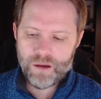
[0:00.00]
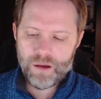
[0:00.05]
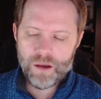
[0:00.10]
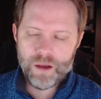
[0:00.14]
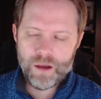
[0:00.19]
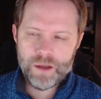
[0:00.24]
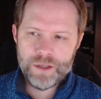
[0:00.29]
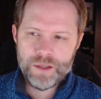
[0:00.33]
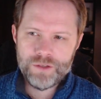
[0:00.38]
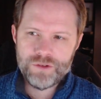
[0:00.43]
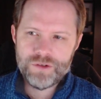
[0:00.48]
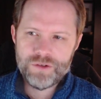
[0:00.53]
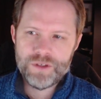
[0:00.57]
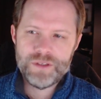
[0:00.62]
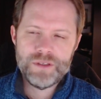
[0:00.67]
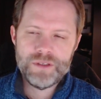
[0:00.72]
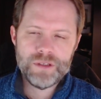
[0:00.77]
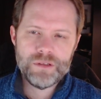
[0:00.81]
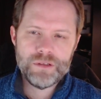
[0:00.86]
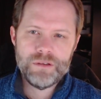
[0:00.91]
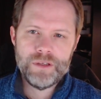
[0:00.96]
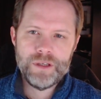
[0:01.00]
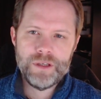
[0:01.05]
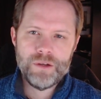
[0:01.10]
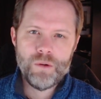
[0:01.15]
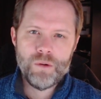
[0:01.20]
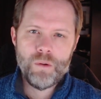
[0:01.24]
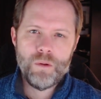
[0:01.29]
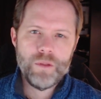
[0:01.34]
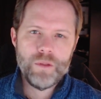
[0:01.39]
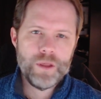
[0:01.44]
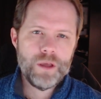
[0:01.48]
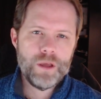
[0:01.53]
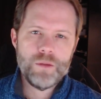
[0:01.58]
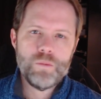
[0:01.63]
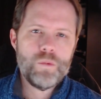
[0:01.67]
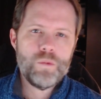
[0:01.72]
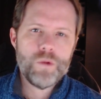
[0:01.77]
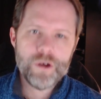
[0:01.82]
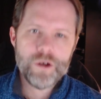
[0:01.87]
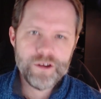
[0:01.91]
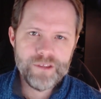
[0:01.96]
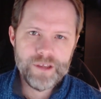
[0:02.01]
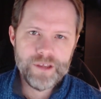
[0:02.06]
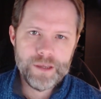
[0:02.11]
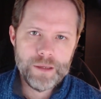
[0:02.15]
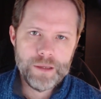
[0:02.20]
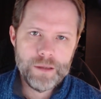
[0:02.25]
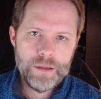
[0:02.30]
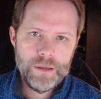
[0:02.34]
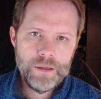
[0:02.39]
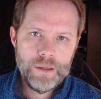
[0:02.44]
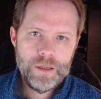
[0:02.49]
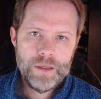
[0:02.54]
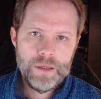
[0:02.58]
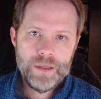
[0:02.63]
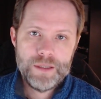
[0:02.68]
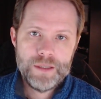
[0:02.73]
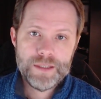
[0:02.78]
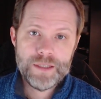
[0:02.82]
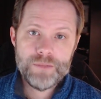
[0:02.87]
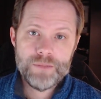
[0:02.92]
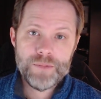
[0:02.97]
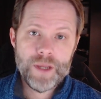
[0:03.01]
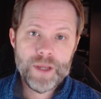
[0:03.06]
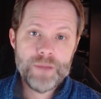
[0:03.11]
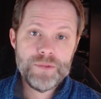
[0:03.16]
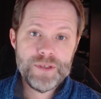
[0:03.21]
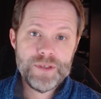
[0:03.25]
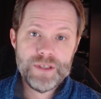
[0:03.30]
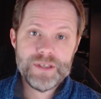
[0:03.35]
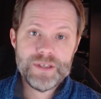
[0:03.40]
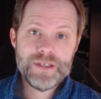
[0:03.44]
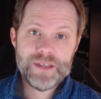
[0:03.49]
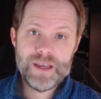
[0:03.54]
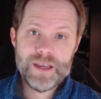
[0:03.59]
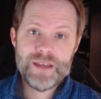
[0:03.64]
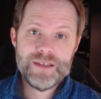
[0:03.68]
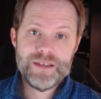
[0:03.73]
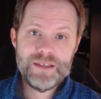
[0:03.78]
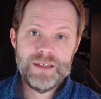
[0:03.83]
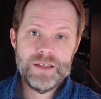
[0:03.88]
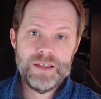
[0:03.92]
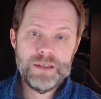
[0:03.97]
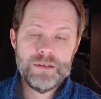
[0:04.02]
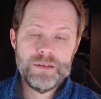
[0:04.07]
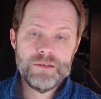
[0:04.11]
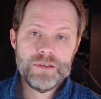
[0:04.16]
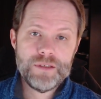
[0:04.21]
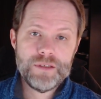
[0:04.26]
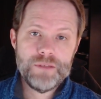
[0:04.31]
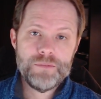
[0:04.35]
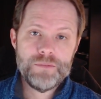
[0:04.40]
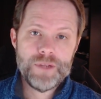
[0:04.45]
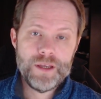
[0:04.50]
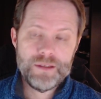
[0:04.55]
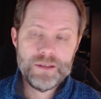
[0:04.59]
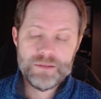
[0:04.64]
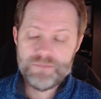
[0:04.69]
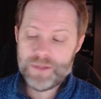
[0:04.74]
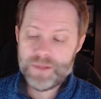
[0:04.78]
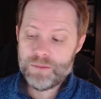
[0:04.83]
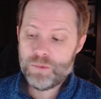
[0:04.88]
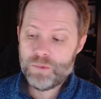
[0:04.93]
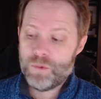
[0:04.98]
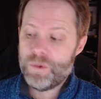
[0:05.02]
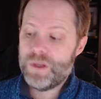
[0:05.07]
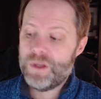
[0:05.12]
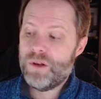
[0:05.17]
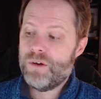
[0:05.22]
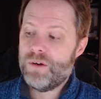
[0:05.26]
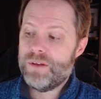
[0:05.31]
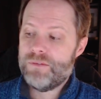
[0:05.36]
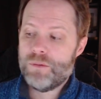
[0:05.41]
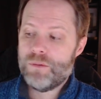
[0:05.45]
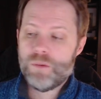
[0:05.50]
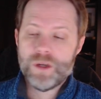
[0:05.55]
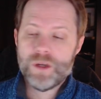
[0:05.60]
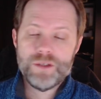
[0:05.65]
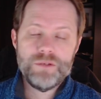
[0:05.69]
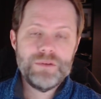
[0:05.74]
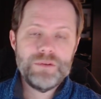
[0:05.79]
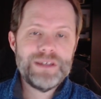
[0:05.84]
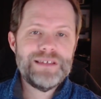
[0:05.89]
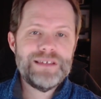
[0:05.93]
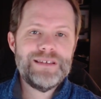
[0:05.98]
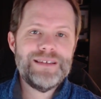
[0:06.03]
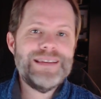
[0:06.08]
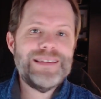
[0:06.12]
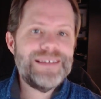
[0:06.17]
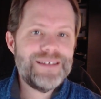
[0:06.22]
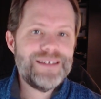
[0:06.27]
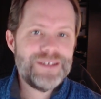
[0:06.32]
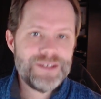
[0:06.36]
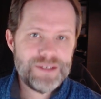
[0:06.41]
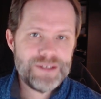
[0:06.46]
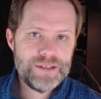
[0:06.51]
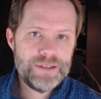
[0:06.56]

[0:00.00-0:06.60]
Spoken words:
intrinsically and wholly unworthy, sometimes disgusting, sometimes maybe we don't even want to exist.